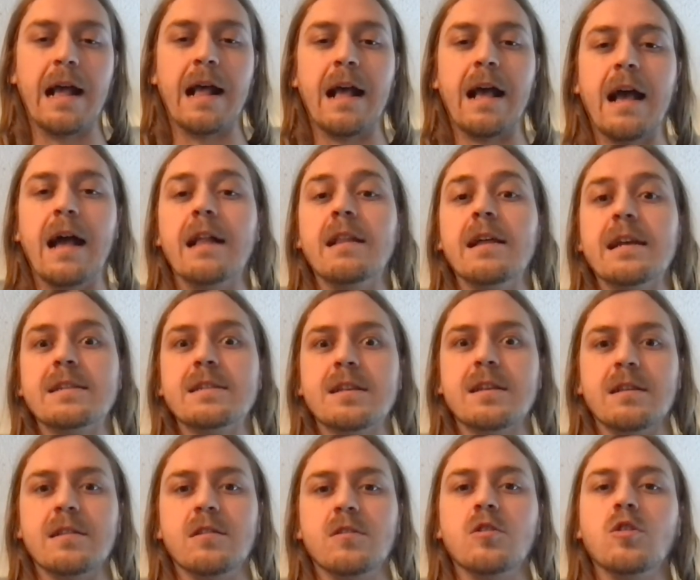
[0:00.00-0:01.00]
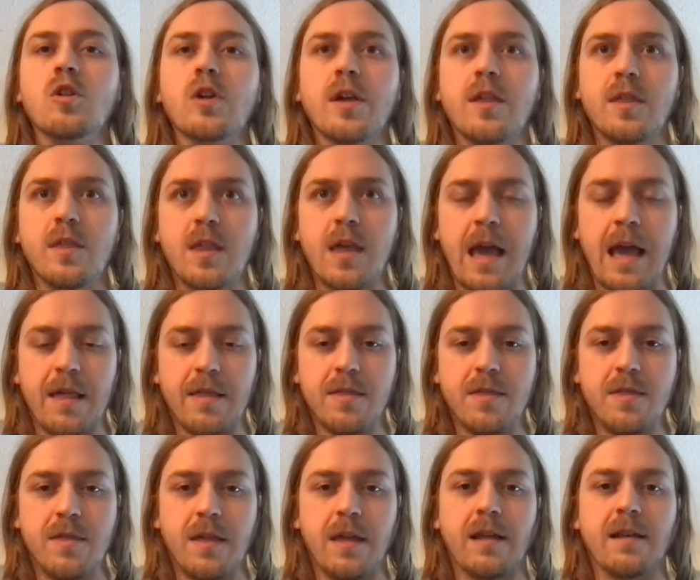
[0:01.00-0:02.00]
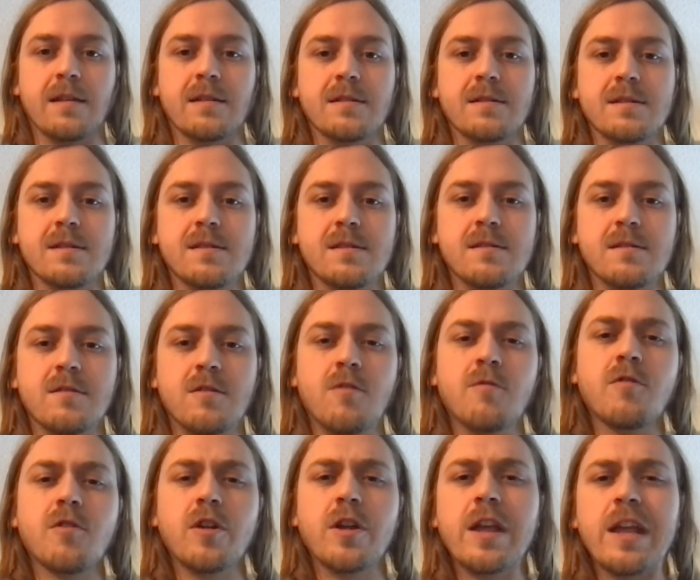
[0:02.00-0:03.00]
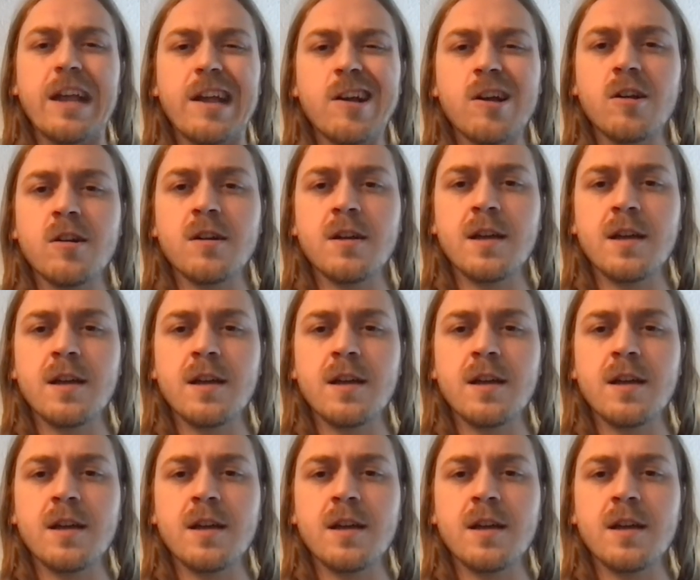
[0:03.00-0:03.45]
I like to look at things over a year.